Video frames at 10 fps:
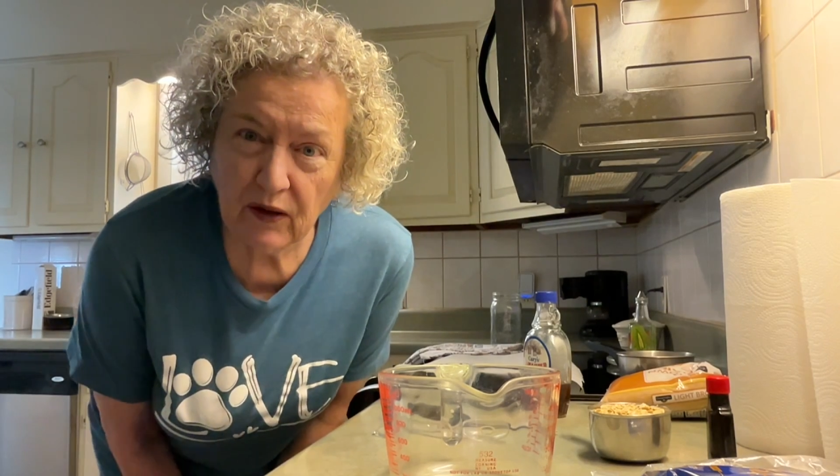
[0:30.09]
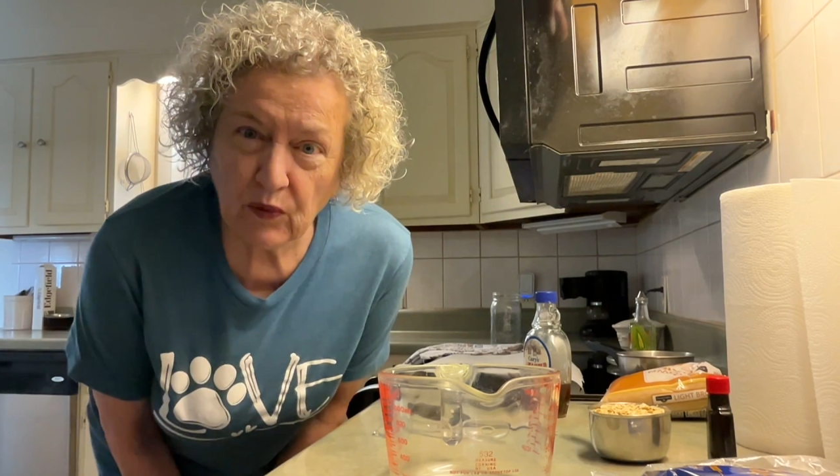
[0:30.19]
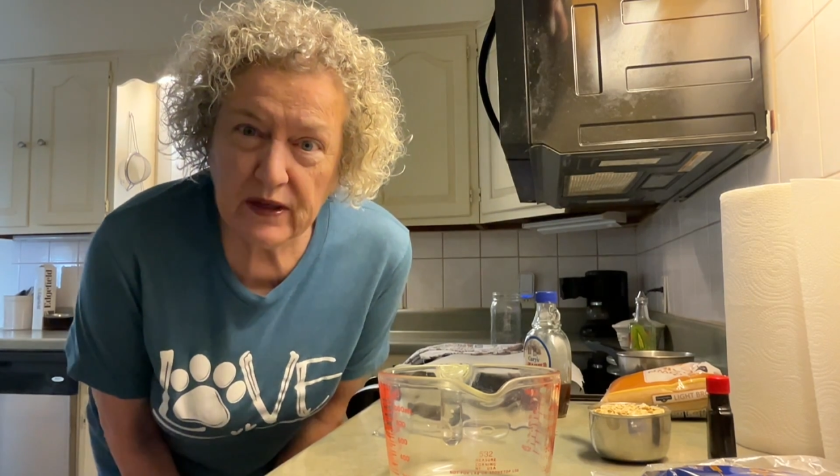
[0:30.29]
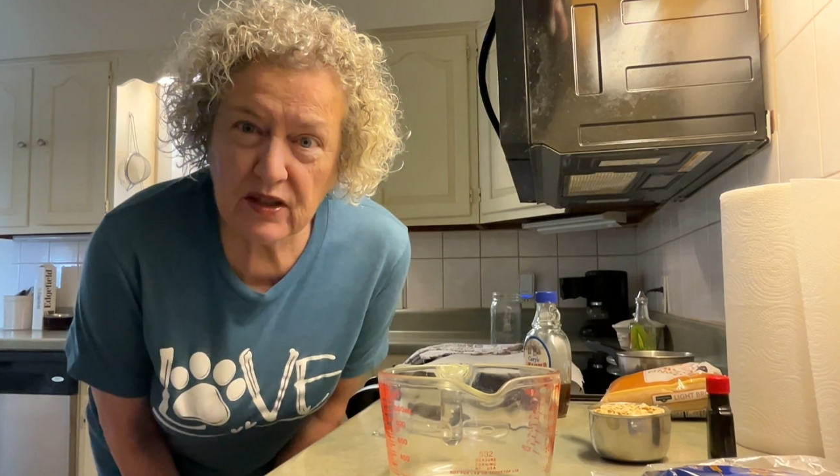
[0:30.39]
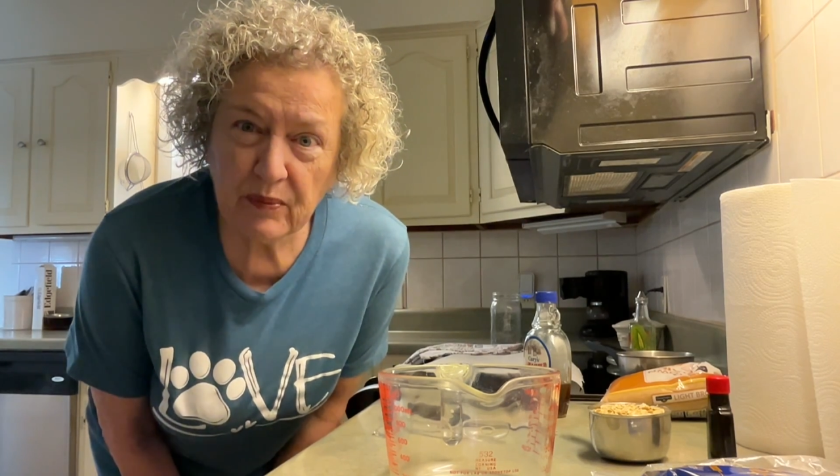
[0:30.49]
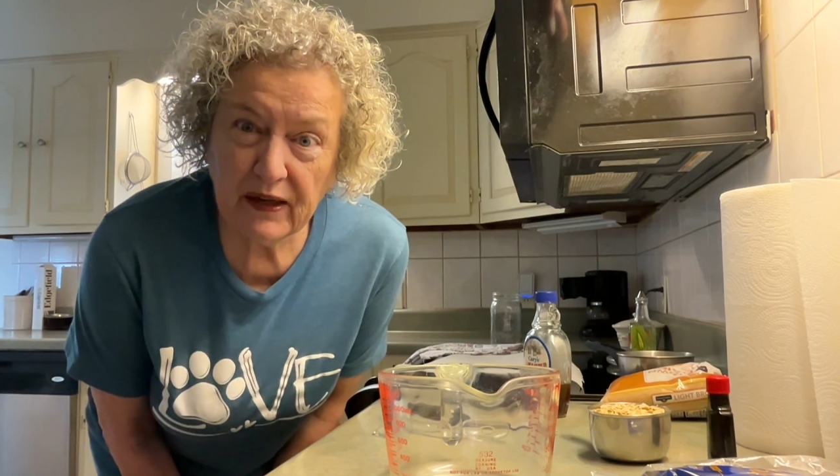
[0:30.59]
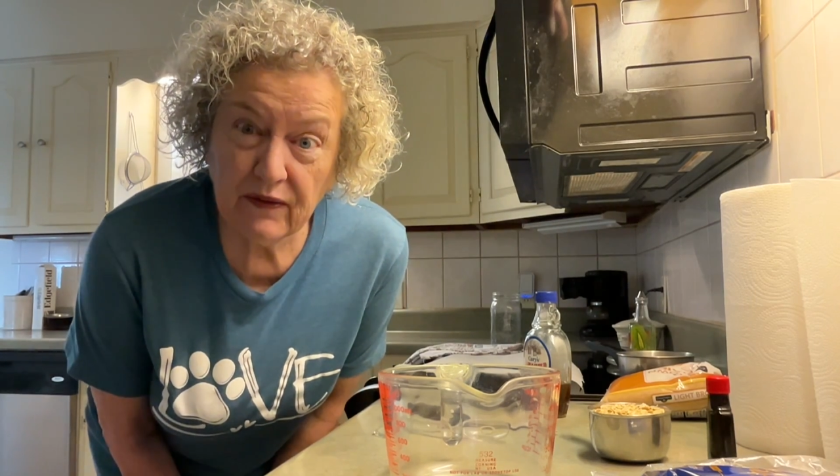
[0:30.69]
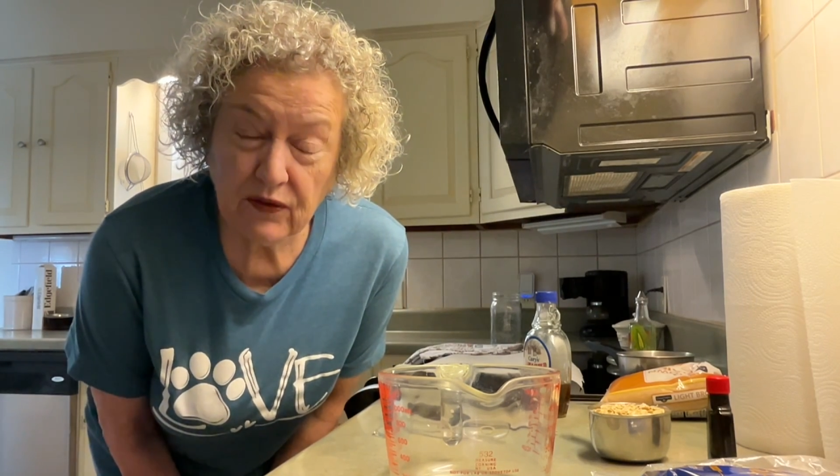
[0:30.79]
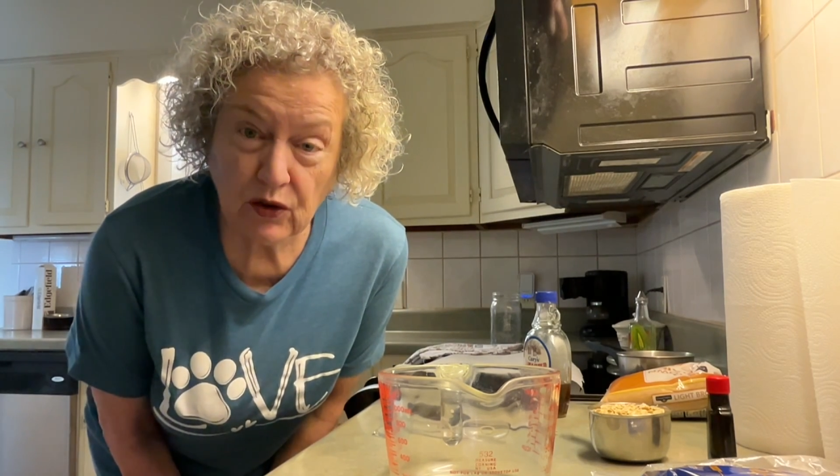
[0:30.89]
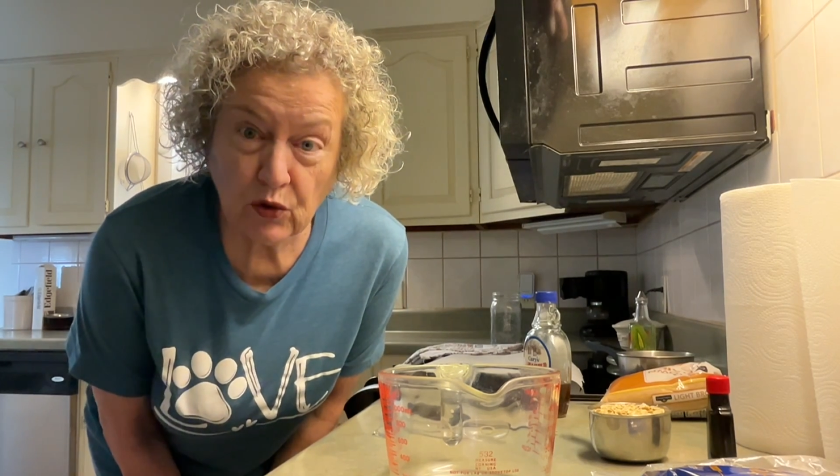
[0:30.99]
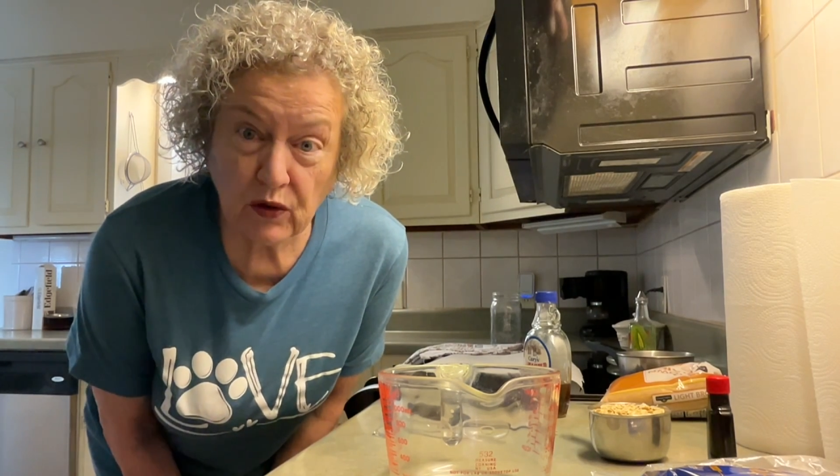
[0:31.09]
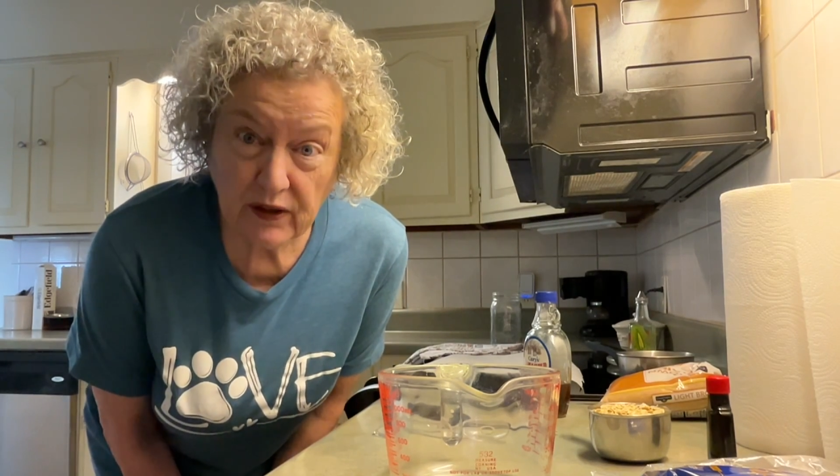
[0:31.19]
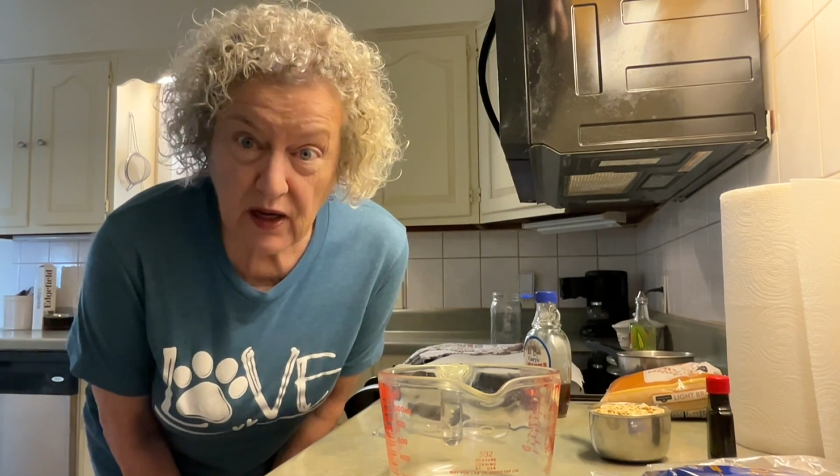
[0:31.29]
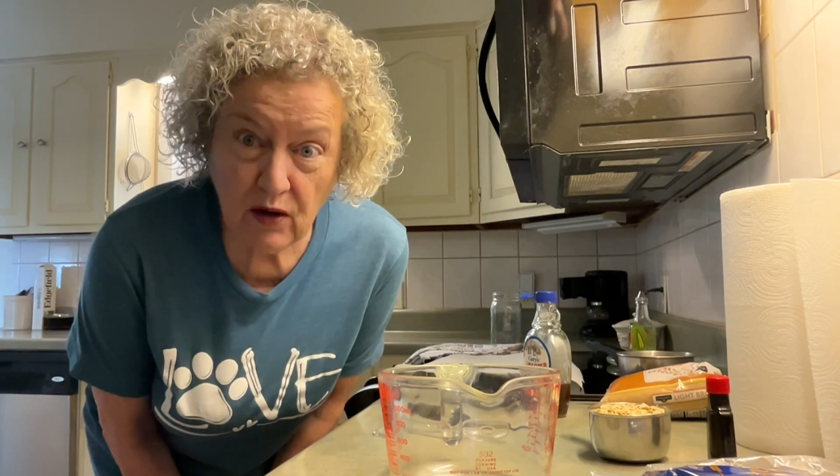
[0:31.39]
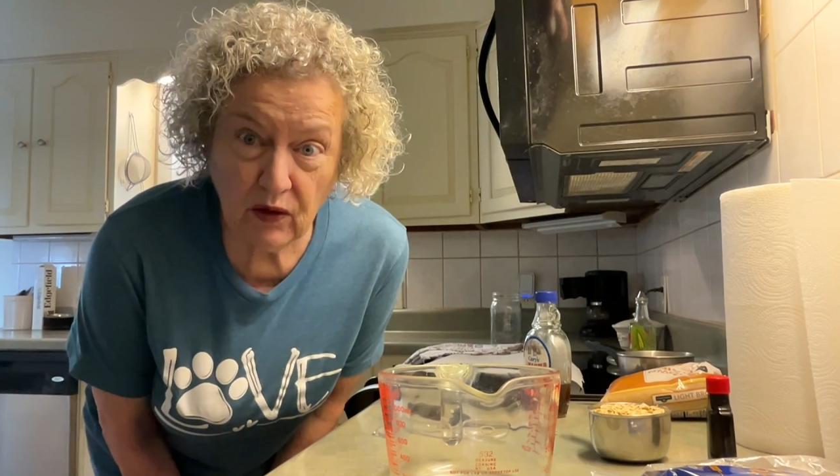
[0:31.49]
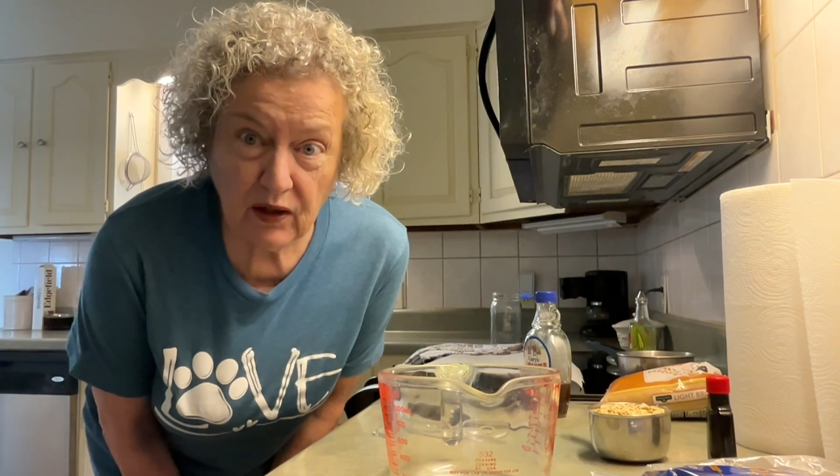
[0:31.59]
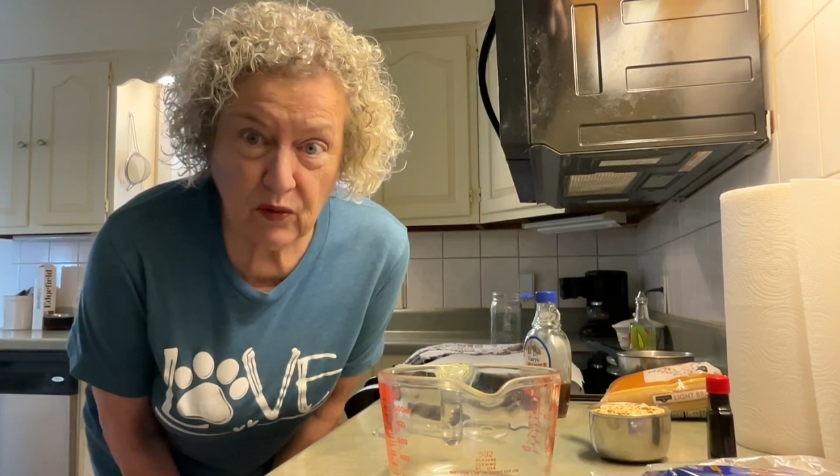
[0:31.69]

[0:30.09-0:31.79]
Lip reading: recipe for granola,